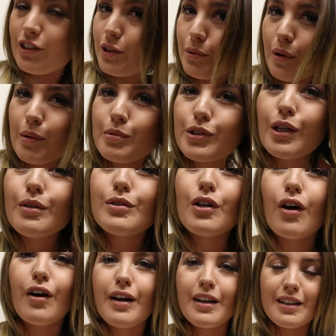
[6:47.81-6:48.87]
I don't know why I'm so
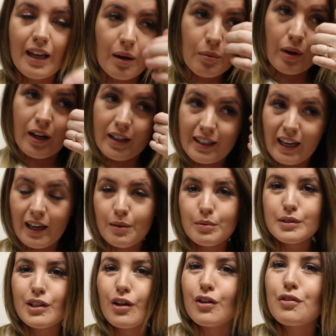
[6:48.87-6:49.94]
tired. That workout
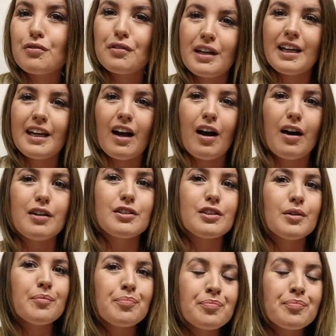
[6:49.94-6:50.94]
was like really hard.